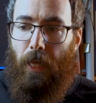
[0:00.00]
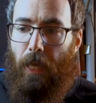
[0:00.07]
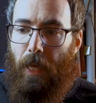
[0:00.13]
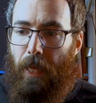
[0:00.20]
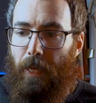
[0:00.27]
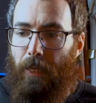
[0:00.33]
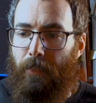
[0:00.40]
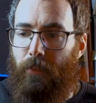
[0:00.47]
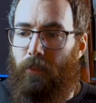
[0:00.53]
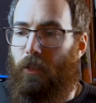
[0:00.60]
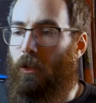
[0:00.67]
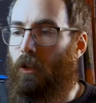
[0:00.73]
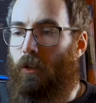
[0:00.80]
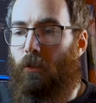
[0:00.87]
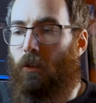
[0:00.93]
And the
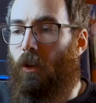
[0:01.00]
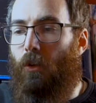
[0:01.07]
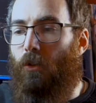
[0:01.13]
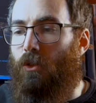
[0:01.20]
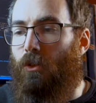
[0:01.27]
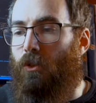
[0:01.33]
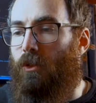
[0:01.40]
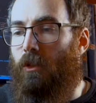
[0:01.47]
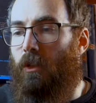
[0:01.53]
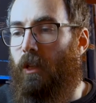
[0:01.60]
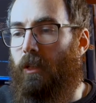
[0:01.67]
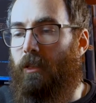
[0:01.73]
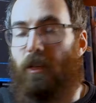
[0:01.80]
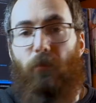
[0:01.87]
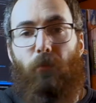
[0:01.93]
closest
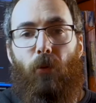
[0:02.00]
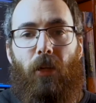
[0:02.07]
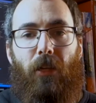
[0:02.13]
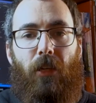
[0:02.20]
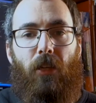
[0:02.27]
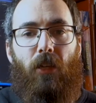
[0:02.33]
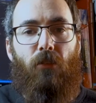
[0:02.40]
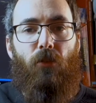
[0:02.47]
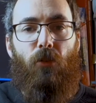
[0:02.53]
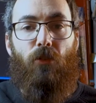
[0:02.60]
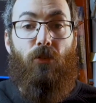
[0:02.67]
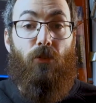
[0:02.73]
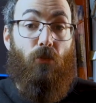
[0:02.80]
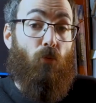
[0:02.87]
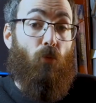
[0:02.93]
example I can give you
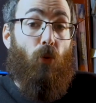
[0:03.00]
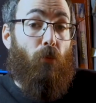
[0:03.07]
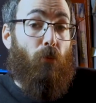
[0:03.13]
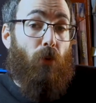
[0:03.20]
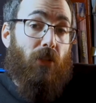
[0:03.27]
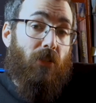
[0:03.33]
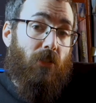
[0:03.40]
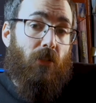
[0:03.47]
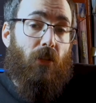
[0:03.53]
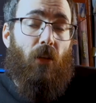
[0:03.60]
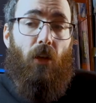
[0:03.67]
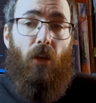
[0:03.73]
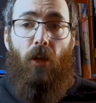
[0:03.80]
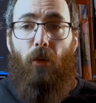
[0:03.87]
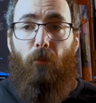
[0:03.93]
is WordPress.
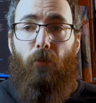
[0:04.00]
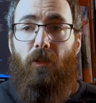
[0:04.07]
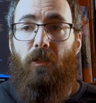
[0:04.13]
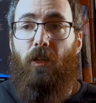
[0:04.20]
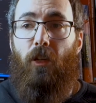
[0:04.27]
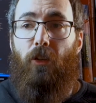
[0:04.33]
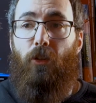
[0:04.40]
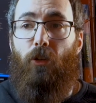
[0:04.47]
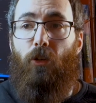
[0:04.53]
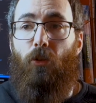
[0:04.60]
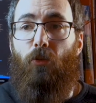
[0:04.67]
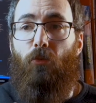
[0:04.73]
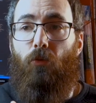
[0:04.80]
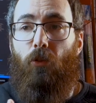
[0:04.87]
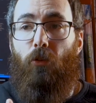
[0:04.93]
Basically, you
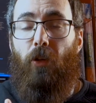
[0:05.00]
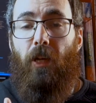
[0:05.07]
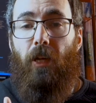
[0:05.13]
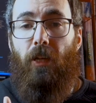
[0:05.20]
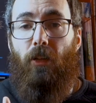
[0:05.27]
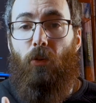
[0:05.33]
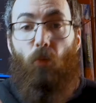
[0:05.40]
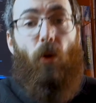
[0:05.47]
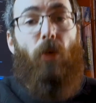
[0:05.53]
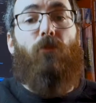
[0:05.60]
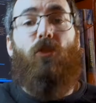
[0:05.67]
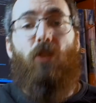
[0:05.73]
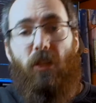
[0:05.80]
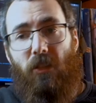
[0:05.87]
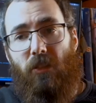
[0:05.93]
could create
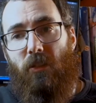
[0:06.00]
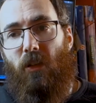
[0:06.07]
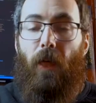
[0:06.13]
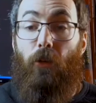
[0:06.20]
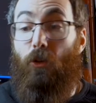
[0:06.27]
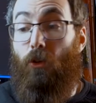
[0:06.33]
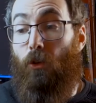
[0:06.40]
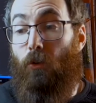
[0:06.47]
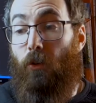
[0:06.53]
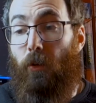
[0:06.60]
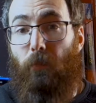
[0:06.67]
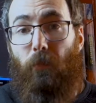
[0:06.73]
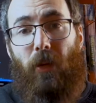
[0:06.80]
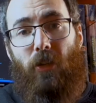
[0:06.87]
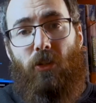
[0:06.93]
websites, you could
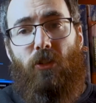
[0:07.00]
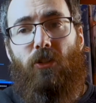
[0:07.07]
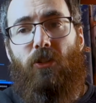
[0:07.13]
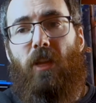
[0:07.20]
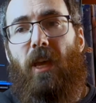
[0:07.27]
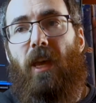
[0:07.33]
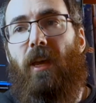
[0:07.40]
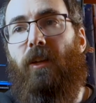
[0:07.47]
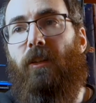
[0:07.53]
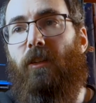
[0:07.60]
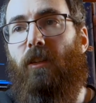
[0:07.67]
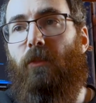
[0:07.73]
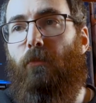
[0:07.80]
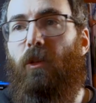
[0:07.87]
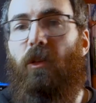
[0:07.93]
create pages and
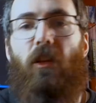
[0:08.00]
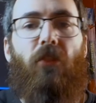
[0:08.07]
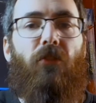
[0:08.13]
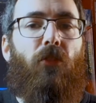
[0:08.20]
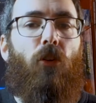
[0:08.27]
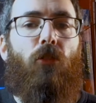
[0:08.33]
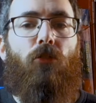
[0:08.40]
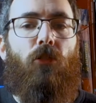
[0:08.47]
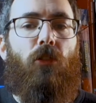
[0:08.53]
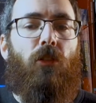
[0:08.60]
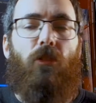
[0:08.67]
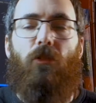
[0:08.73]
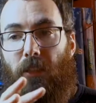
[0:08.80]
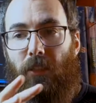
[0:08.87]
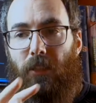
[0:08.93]
the PDF
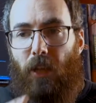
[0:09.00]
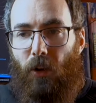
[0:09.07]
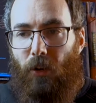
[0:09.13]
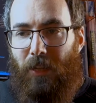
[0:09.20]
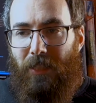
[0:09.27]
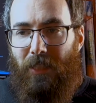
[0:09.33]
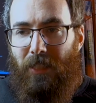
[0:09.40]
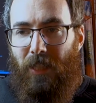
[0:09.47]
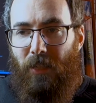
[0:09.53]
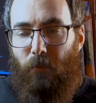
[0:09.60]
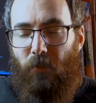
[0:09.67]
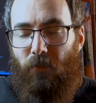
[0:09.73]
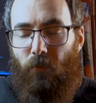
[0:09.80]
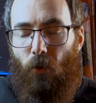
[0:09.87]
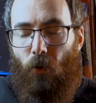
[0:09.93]
contracts. Now, as I said
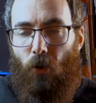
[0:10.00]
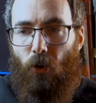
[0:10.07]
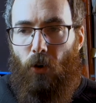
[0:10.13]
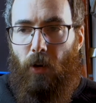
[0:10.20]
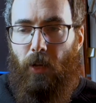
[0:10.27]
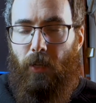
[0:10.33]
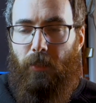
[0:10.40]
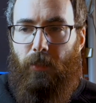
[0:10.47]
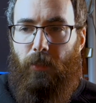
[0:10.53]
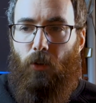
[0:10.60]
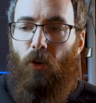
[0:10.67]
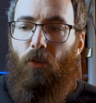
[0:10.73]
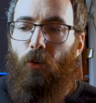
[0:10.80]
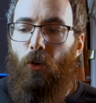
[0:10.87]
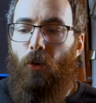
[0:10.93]
before, the
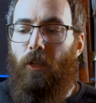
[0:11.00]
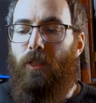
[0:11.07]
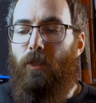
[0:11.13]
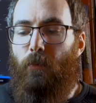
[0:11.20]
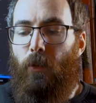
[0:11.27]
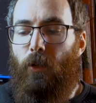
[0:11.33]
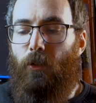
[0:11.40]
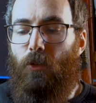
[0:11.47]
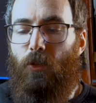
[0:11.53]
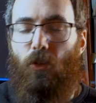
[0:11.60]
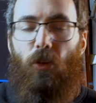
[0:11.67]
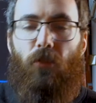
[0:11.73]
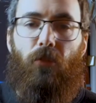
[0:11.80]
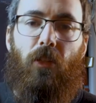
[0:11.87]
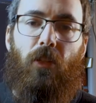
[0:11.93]
overall experience
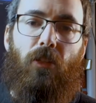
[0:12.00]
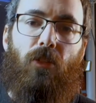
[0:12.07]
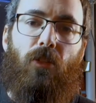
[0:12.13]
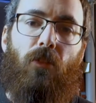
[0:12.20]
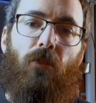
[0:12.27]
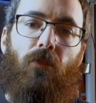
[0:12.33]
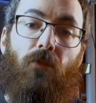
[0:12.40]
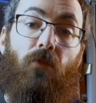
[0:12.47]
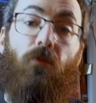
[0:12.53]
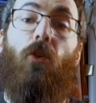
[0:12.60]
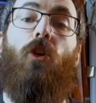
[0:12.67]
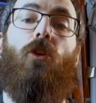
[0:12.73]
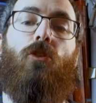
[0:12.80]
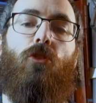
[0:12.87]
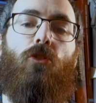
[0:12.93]
of this
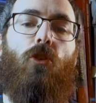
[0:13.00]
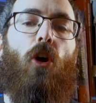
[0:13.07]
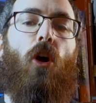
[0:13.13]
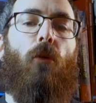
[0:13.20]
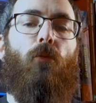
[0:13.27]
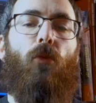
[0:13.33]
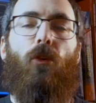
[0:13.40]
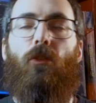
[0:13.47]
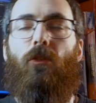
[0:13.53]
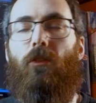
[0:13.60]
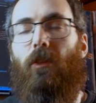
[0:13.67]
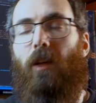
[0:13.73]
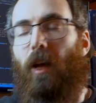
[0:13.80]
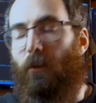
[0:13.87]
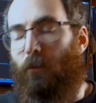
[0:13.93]
first job was
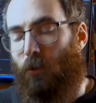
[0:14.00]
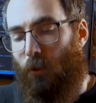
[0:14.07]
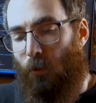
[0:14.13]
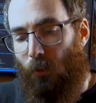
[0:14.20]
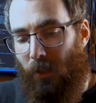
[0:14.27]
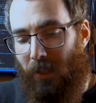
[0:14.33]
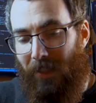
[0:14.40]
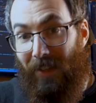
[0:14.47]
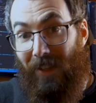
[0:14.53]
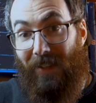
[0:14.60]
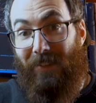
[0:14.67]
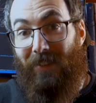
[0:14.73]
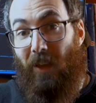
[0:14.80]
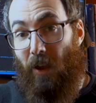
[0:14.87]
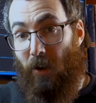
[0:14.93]
absolutely
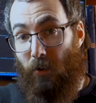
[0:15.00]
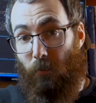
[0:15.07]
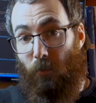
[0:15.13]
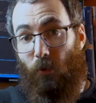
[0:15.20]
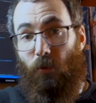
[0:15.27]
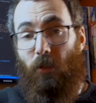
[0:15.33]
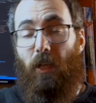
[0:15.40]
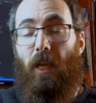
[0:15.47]
terrible.